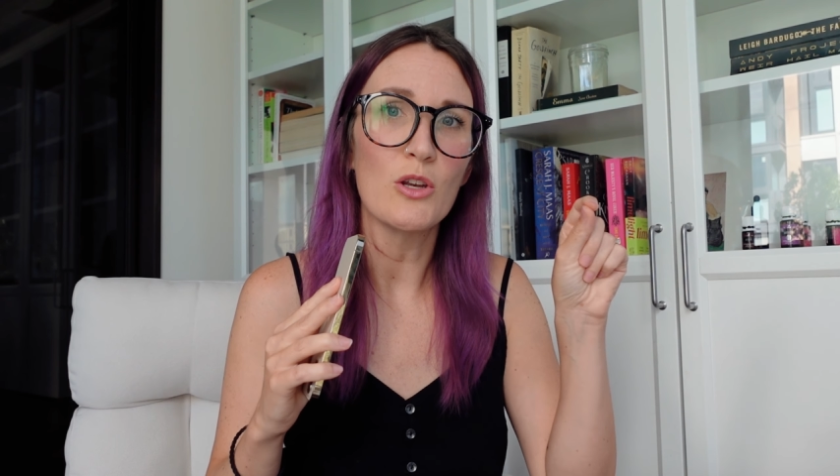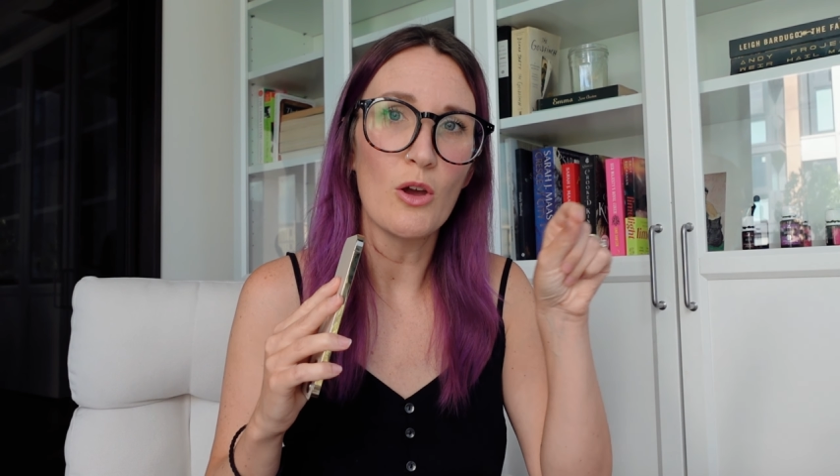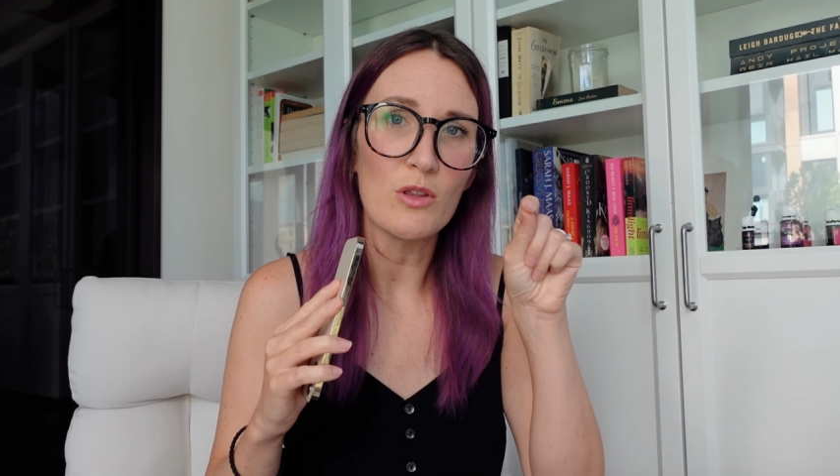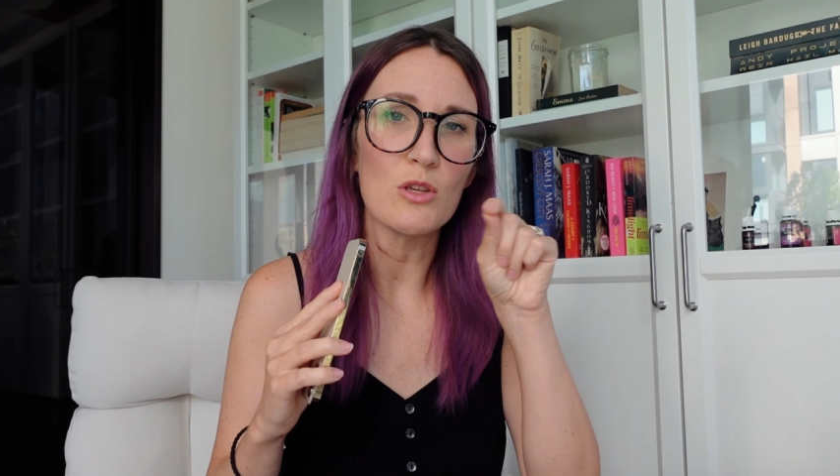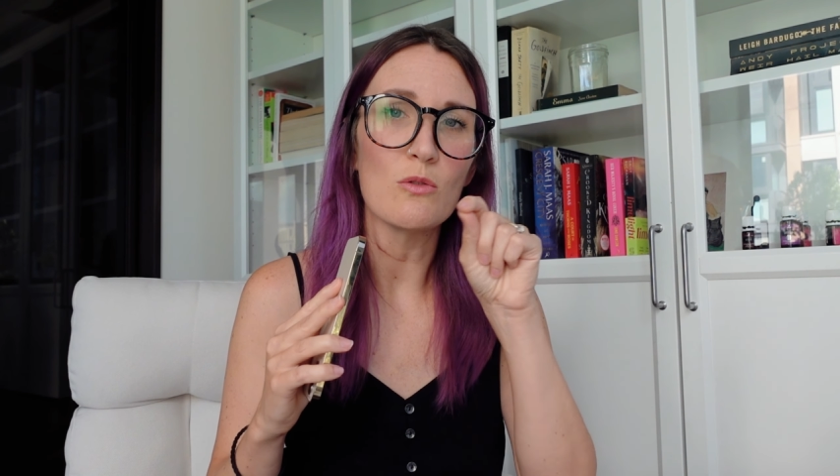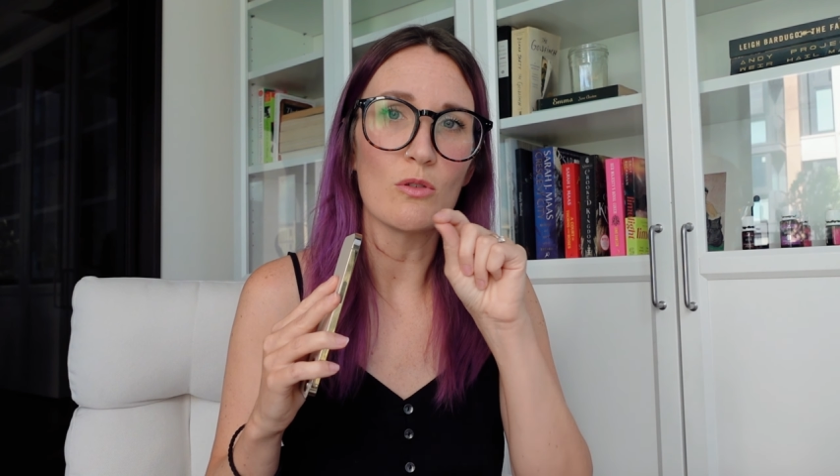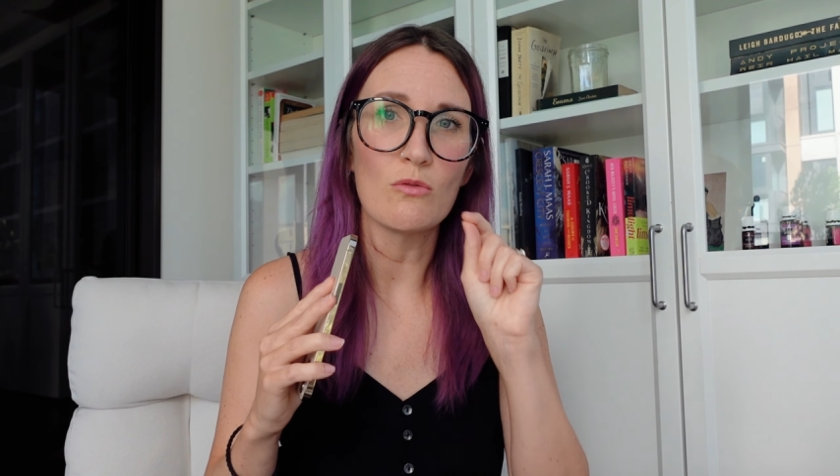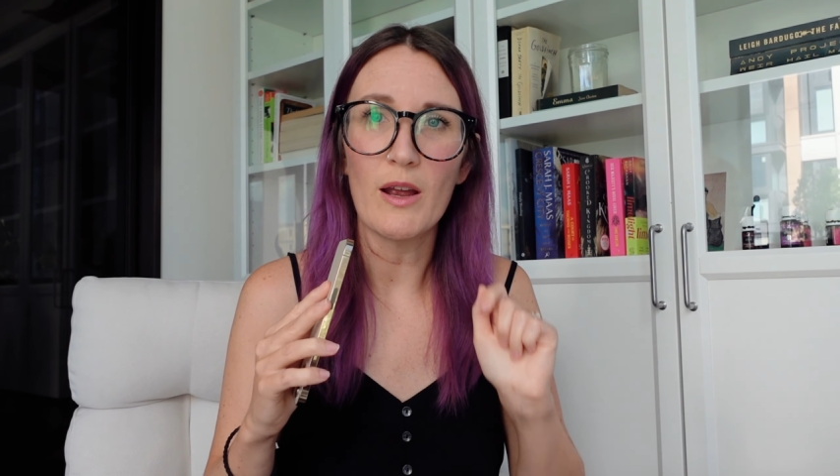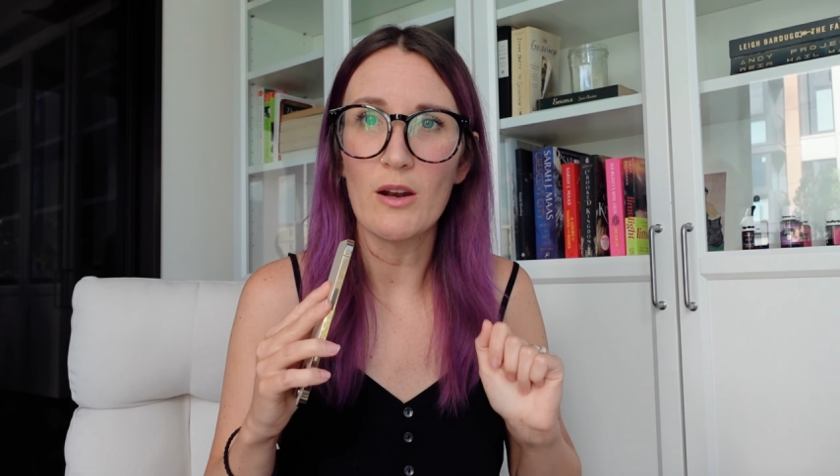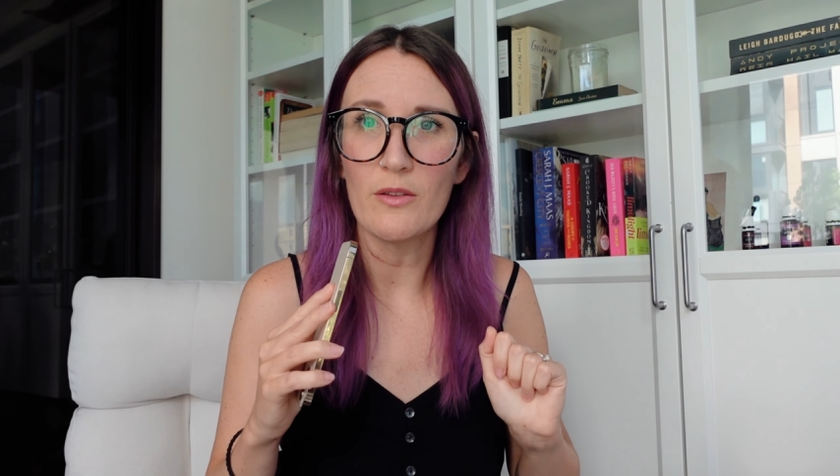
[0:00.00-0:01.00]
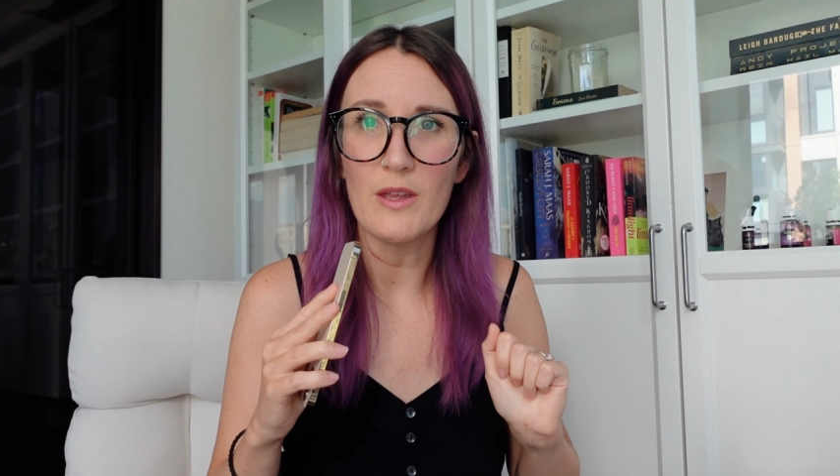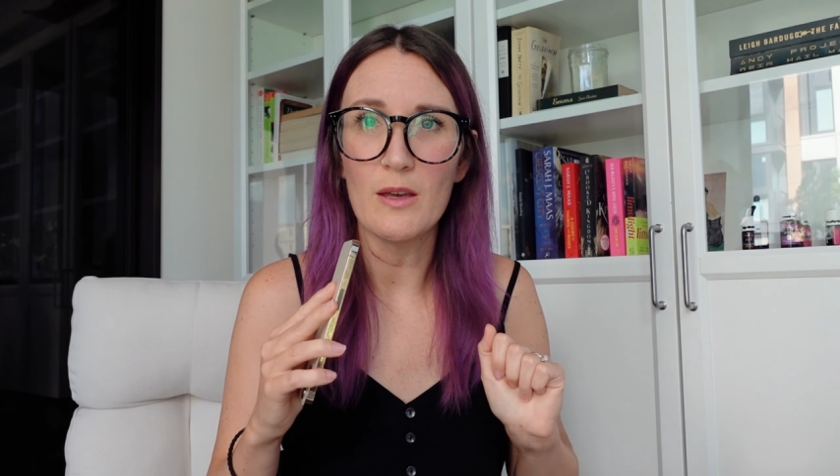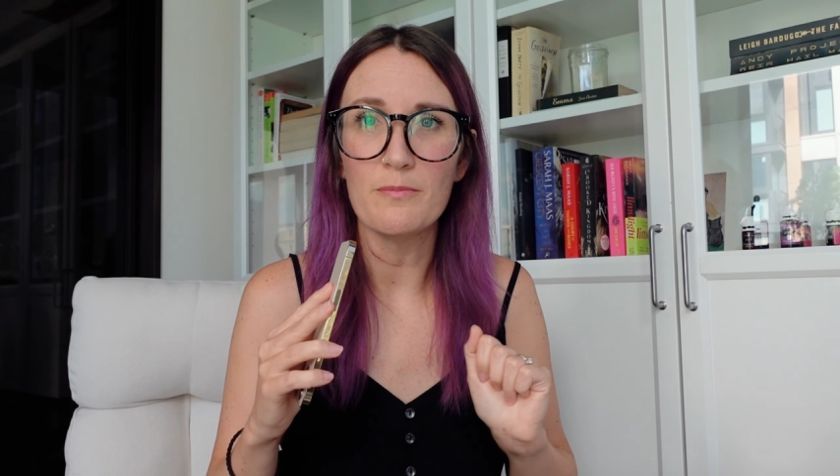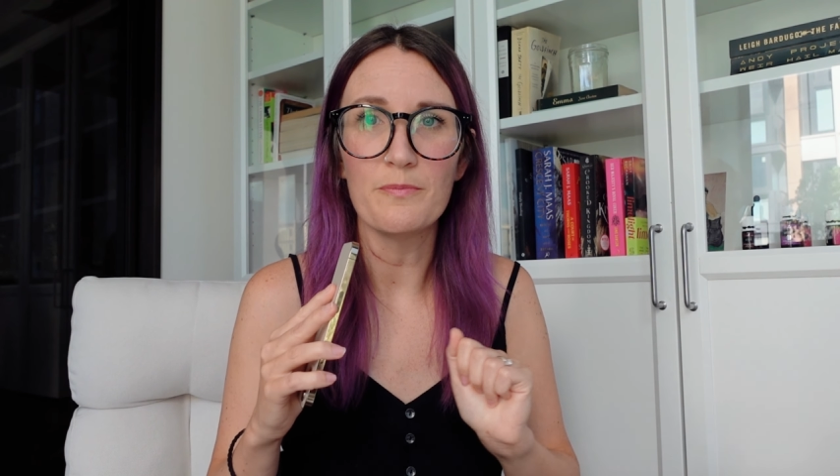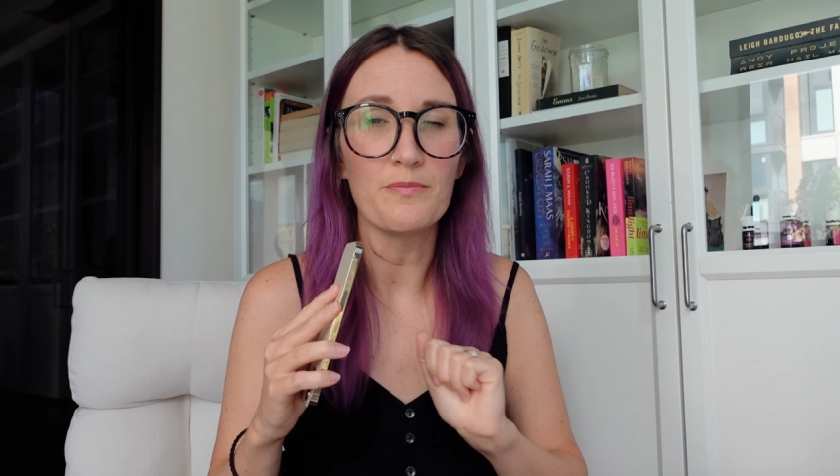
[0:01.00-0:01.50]
know that you can write on
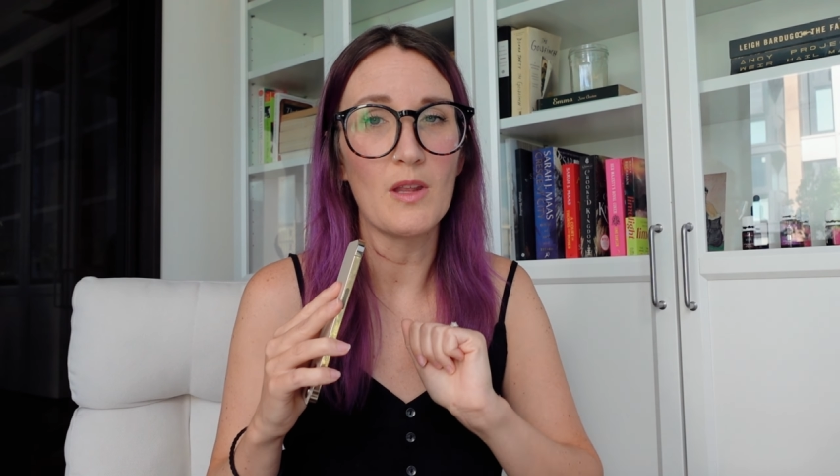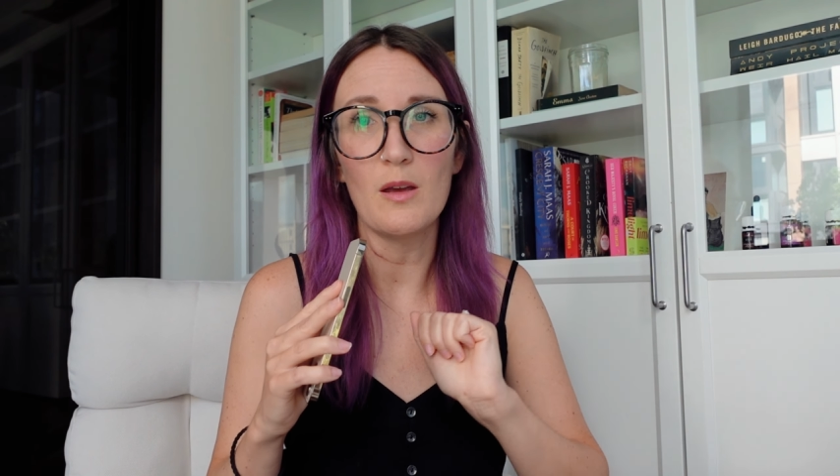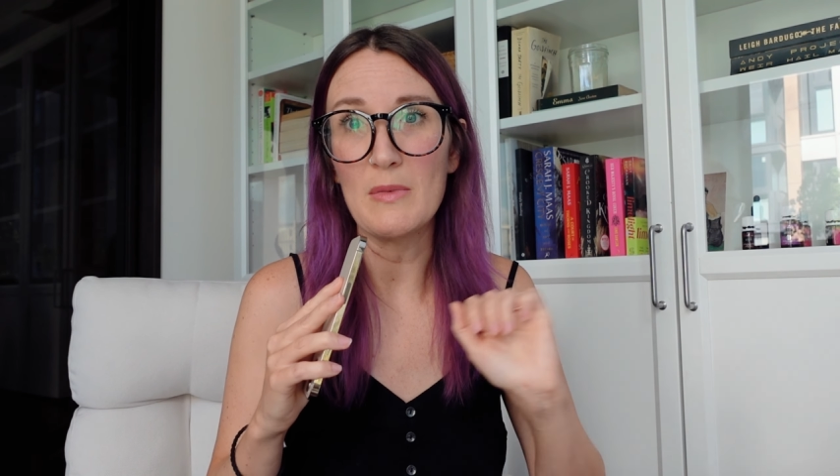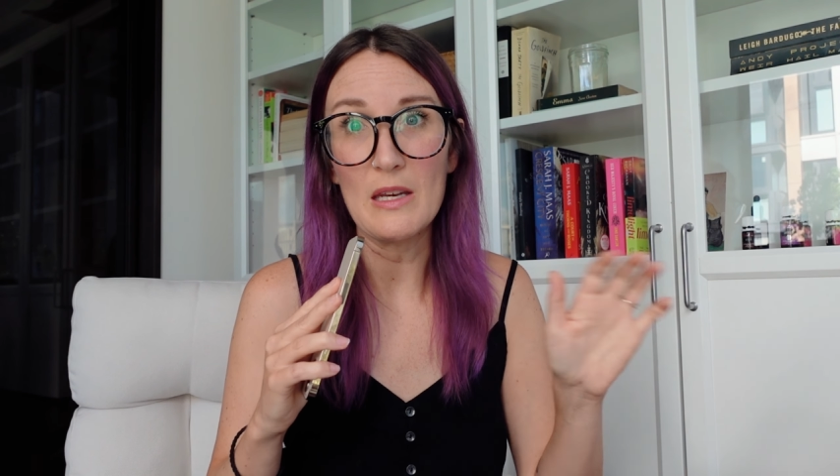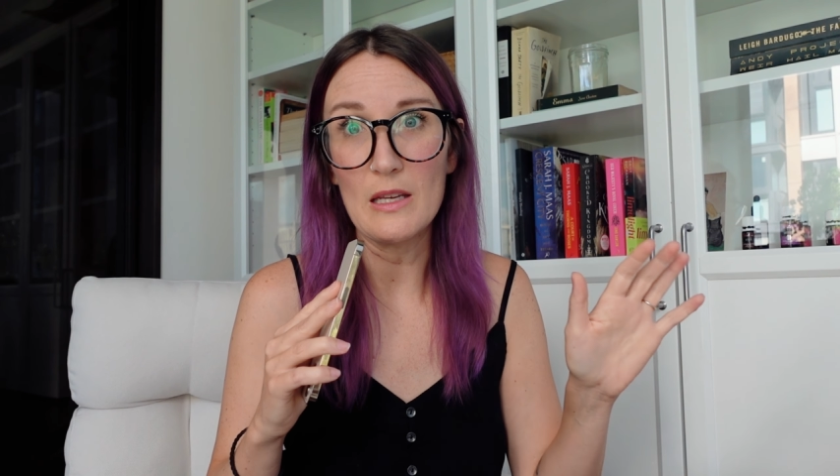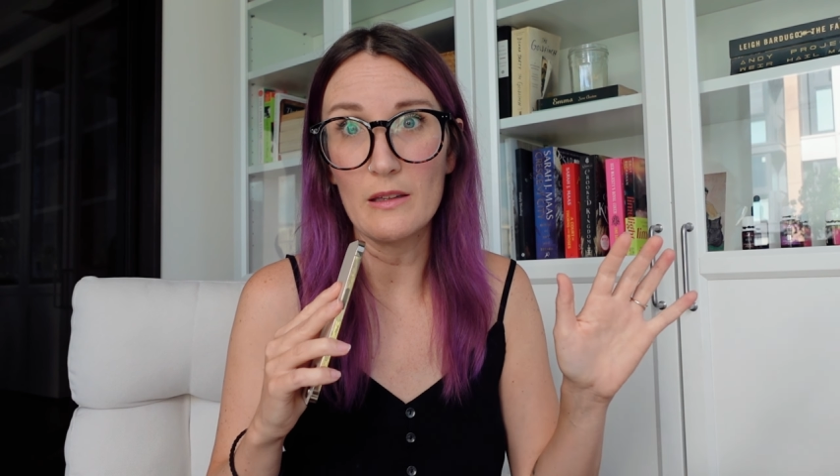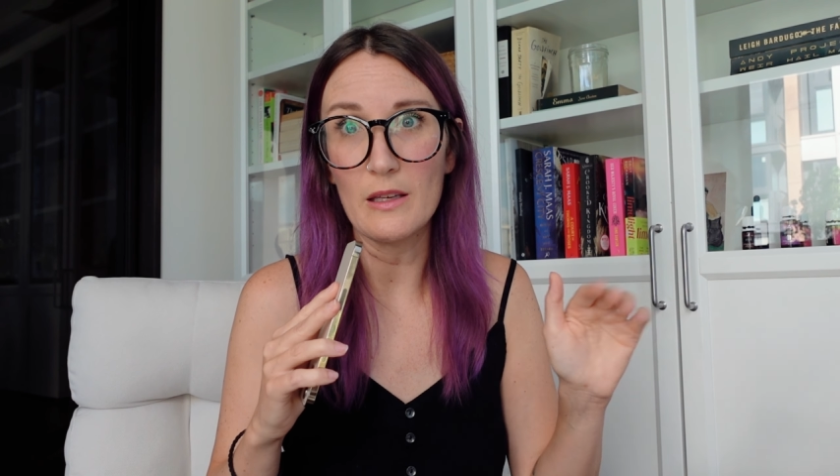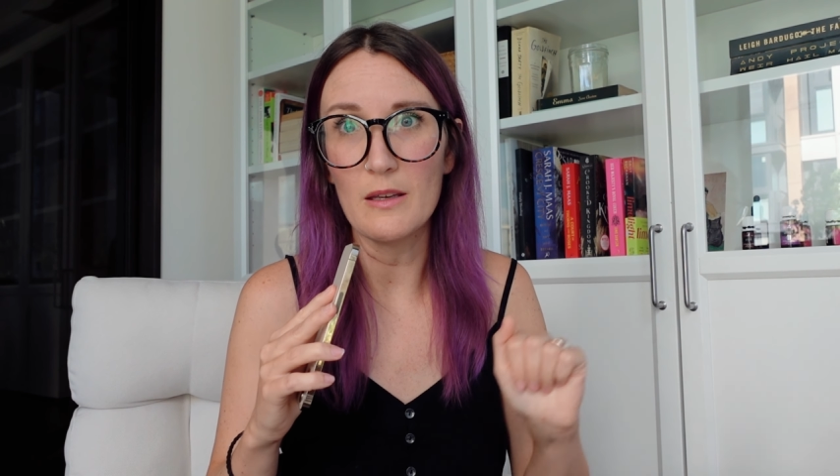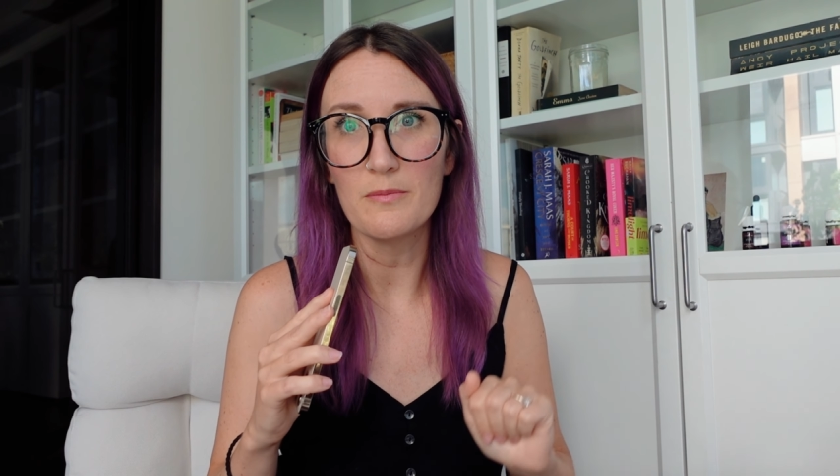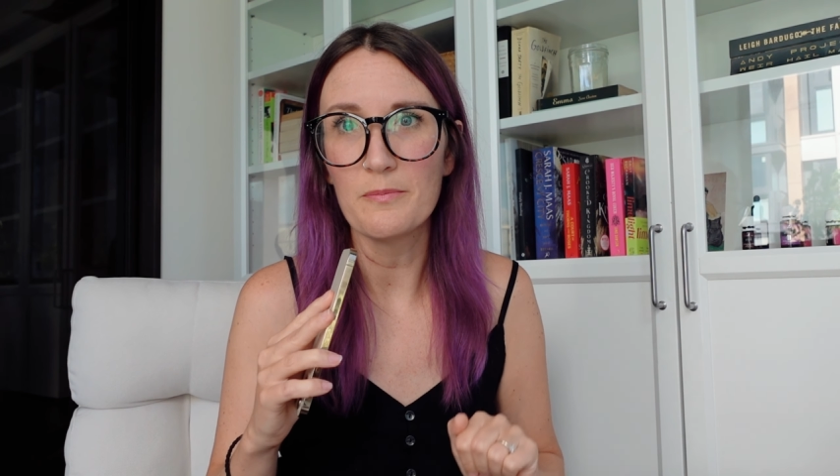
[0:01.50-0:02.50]
them immediately.